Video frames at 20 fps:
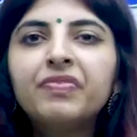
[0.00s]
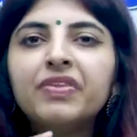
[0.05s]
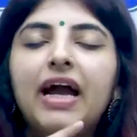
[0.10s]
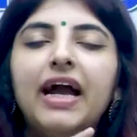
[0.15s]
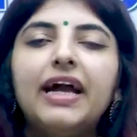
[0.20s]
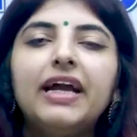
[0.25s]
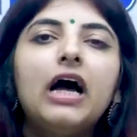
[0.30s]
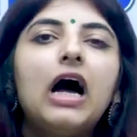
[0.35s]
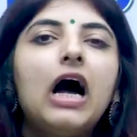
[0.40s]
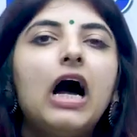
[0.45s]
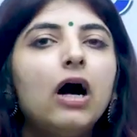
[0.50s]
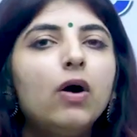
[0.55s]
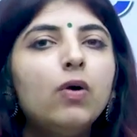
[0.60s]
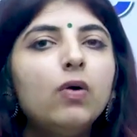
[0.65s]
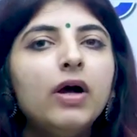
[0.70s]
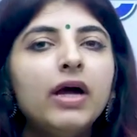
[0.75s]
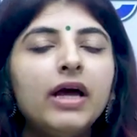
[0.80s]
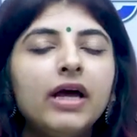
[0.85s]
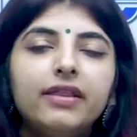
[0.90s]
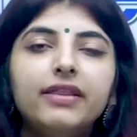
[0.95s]
and
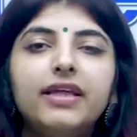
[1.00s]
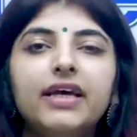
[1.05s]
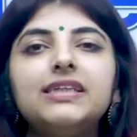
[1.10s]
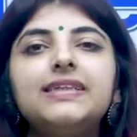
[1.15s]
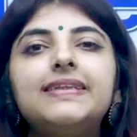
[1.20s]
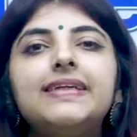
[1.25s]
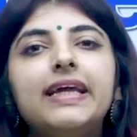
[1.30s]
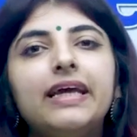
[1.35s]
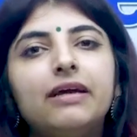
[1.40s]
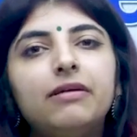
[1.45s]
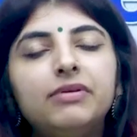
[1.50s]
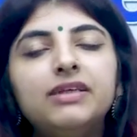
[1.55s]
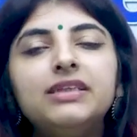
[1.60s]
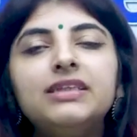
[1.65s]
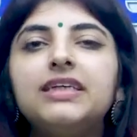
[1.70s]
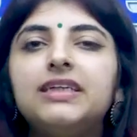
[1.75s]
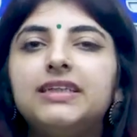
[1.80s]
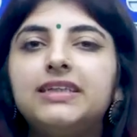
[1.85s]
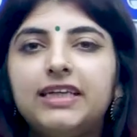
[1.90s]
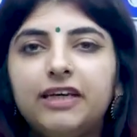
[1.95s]
how their syllabus
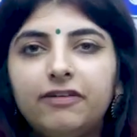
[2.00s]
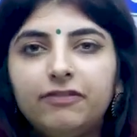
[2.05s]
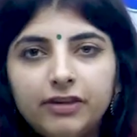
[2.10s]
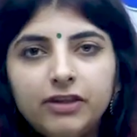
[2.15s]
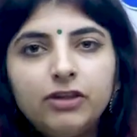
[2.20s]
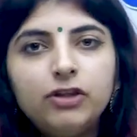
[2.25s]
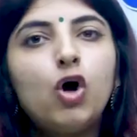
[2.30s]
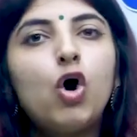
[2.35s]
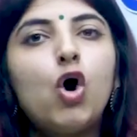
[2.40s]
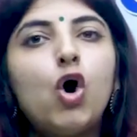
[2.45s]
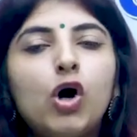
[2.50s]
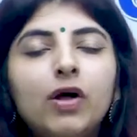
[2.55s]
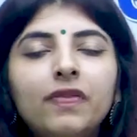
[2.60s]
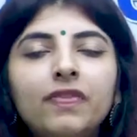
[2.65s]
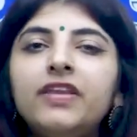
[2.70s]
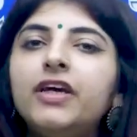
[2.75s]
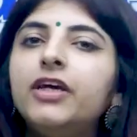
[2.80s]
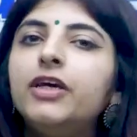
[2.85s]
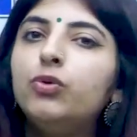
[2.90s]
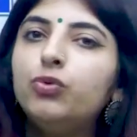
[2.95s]
is given
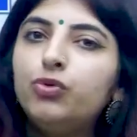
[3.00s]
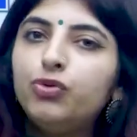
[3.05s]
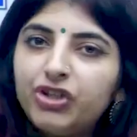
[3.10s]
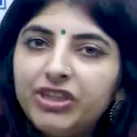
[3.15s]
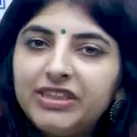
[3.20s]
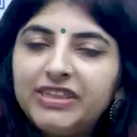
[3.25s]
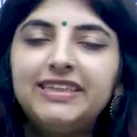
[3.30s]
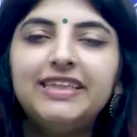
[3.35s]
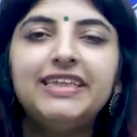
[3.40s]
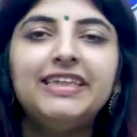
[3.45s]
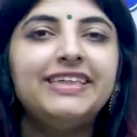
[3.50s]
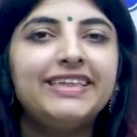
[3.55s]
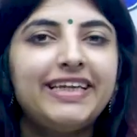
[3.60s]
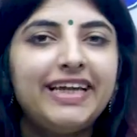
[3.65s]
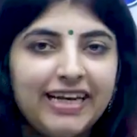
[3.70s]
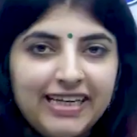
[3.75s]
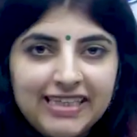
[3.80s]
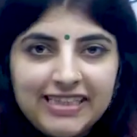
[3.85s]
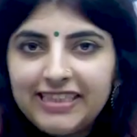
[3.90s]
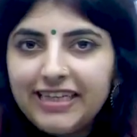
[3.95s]
on the UGC
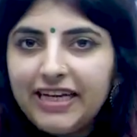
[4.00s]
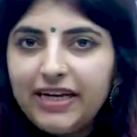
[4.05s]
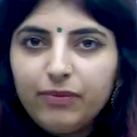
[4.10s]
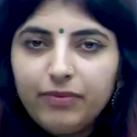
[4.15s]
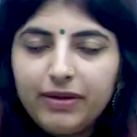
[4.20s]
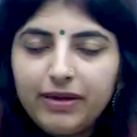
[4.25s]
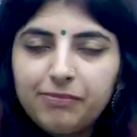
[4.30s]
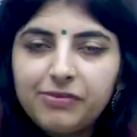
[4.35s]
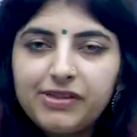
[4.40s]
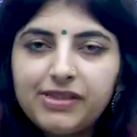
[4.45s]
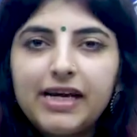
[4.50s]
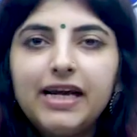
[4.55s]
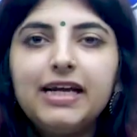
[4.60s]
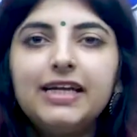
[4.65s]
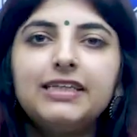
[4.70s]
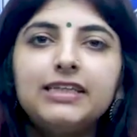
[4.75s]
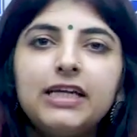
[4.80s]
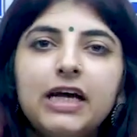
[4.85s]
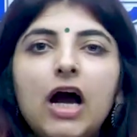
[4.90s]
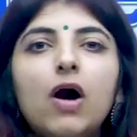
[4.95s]
NTA website
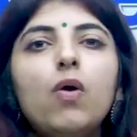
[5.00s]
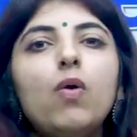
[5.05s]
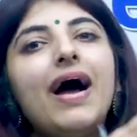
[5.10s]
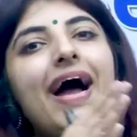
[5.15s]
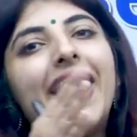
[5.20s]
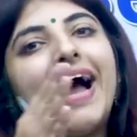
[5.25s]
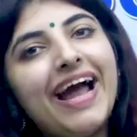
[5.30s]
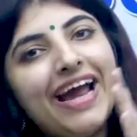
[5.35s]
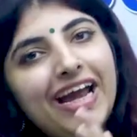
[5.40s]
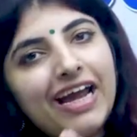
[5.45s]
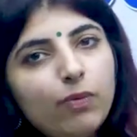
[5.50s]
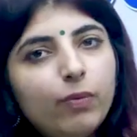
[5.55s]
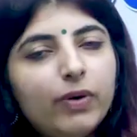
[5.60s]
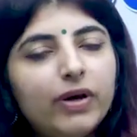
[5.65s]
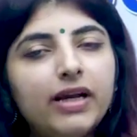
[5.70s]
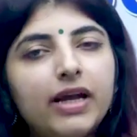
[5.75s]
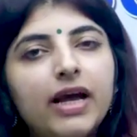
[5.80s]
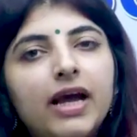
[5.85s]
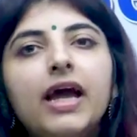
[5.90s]
and how I will